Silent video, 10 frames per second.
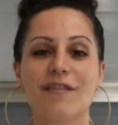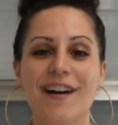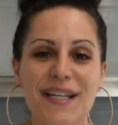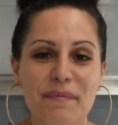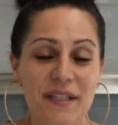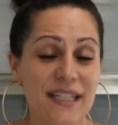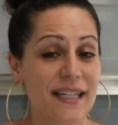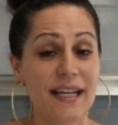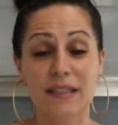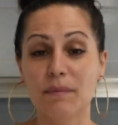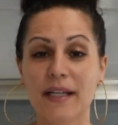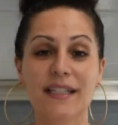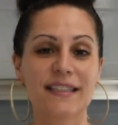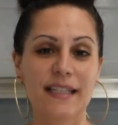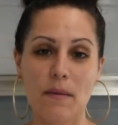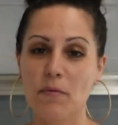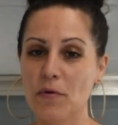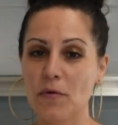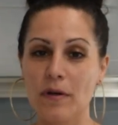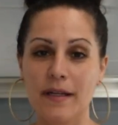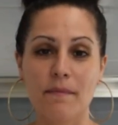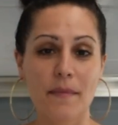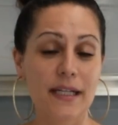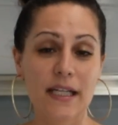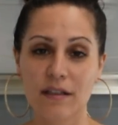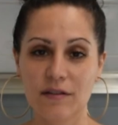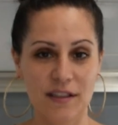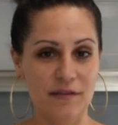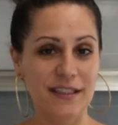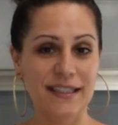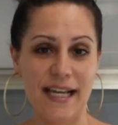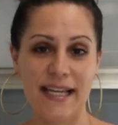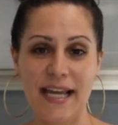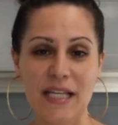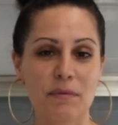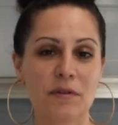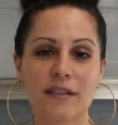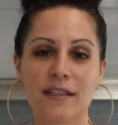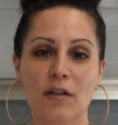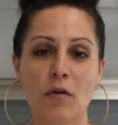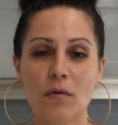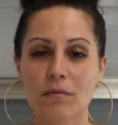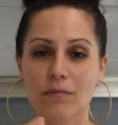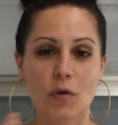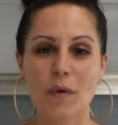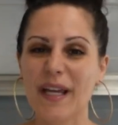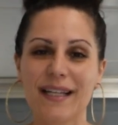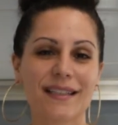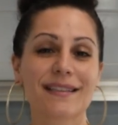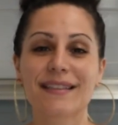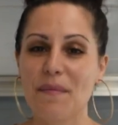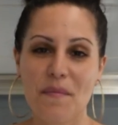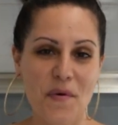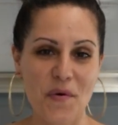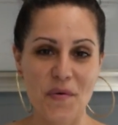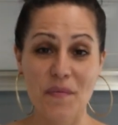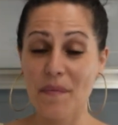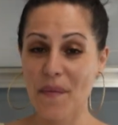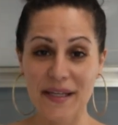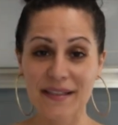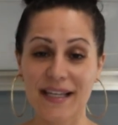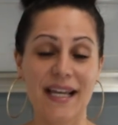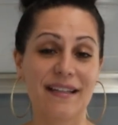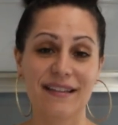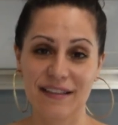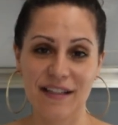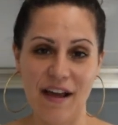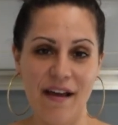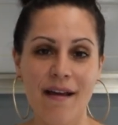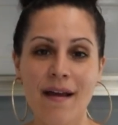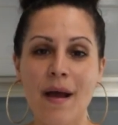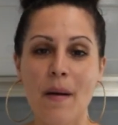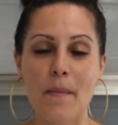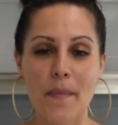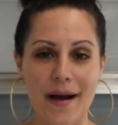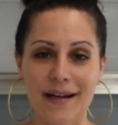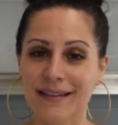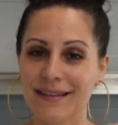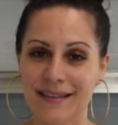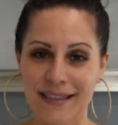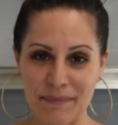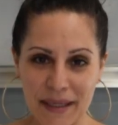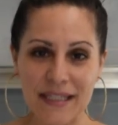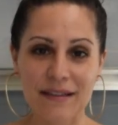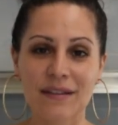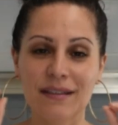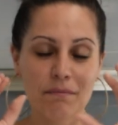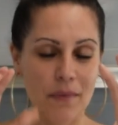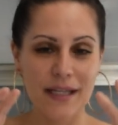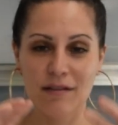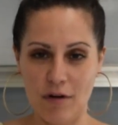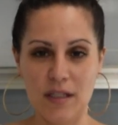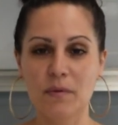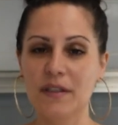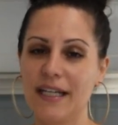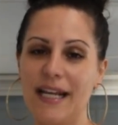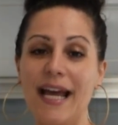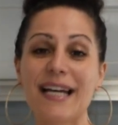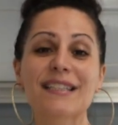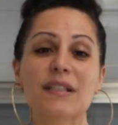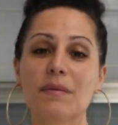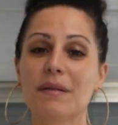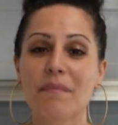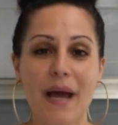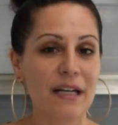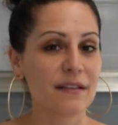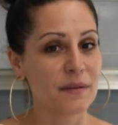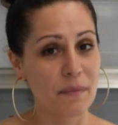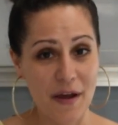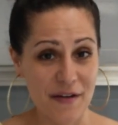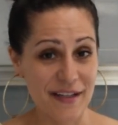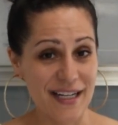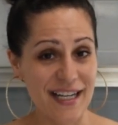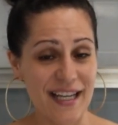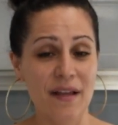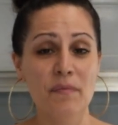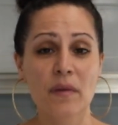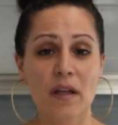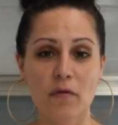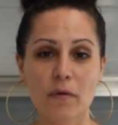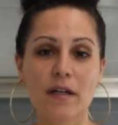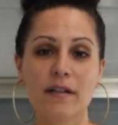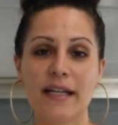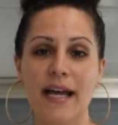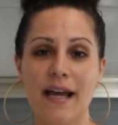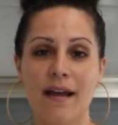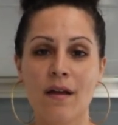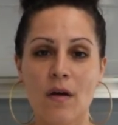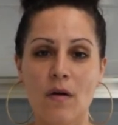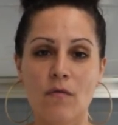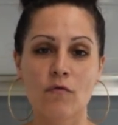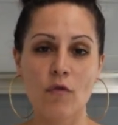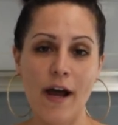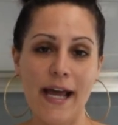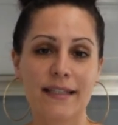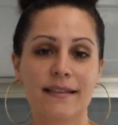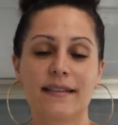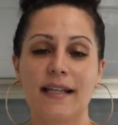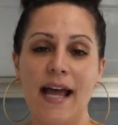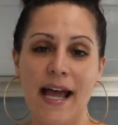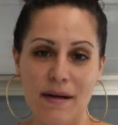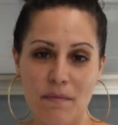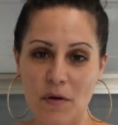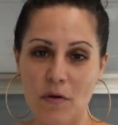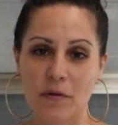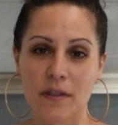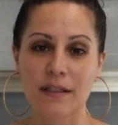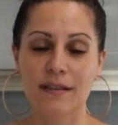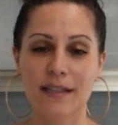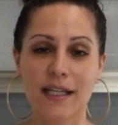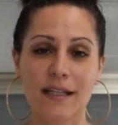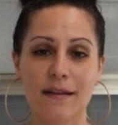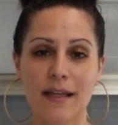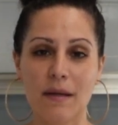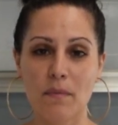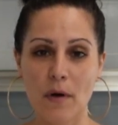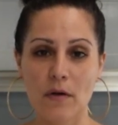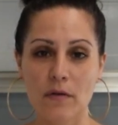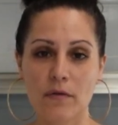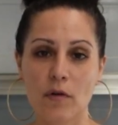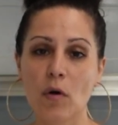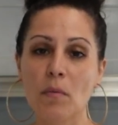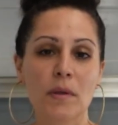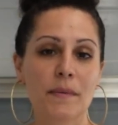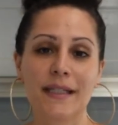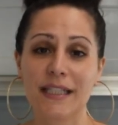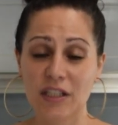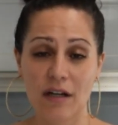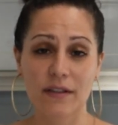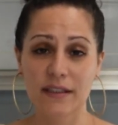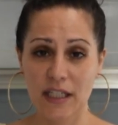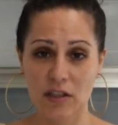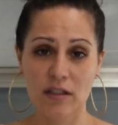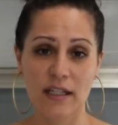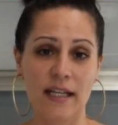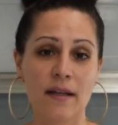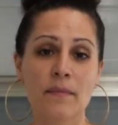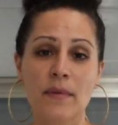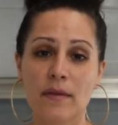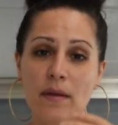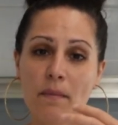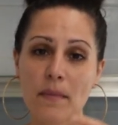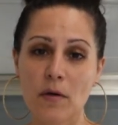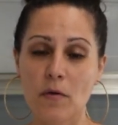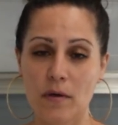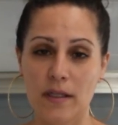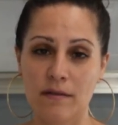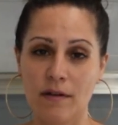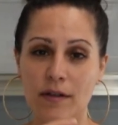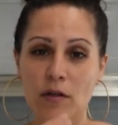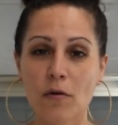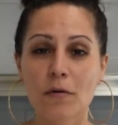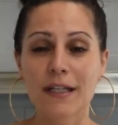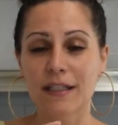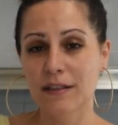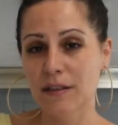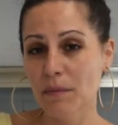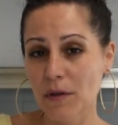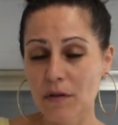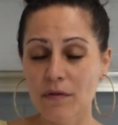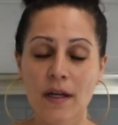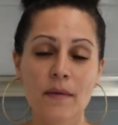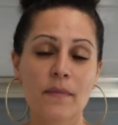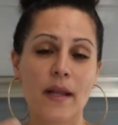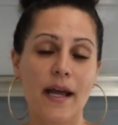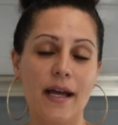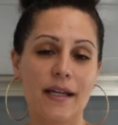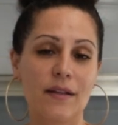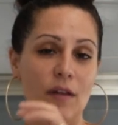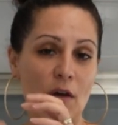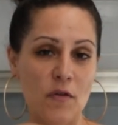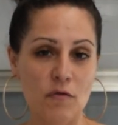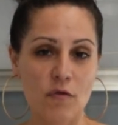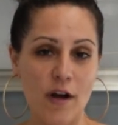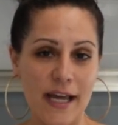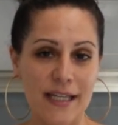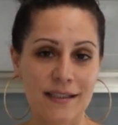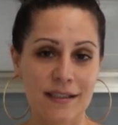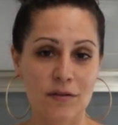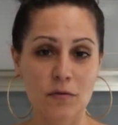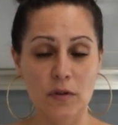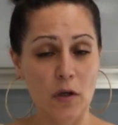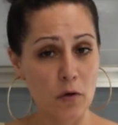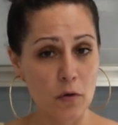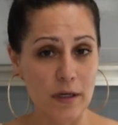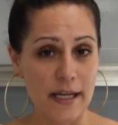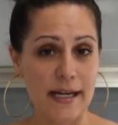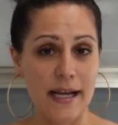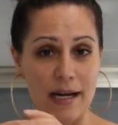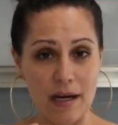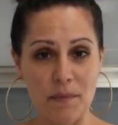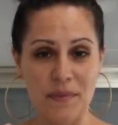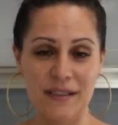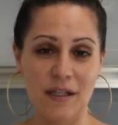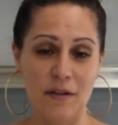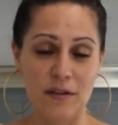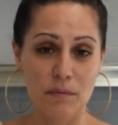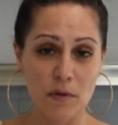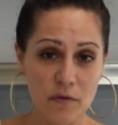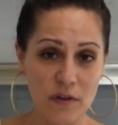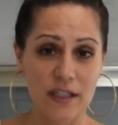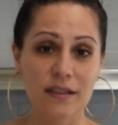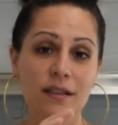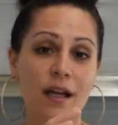Rice pudding has been a staple in many countries for decades because it's a quick, simple, basic dessert. But to make the best rice pudding, it has to be balanced perfectly. If we look at rice and milk, you can see they both complement each other texturally. The milk is very cooling and smooth, and the rice is also cooling and lumpy, so the smoothness